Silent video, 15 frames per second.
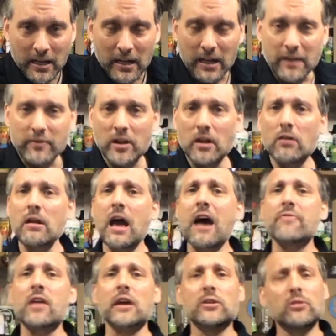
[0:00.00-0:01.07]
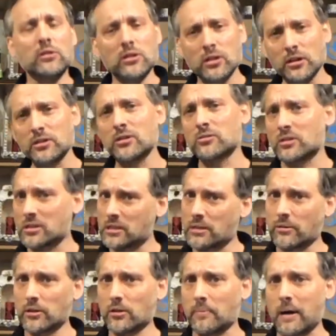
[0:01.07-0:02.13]
If you don't have that, you could use a
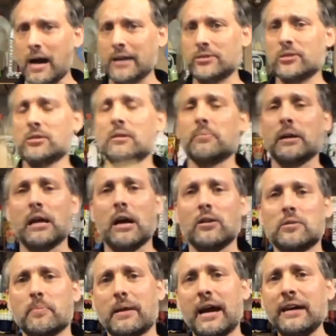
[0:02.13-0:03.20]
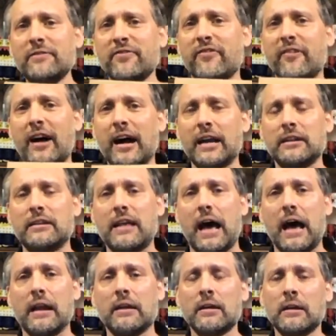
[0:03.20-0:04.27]
cereal box or something else, but I find that